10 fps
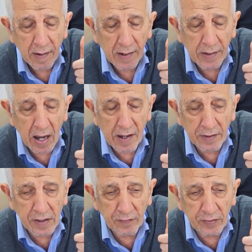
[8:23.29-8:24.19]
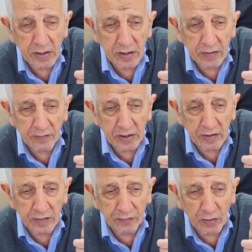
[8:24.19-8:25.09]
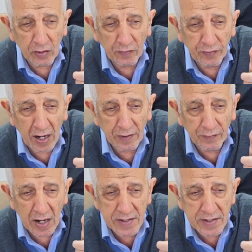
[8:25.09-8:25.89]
and R in V5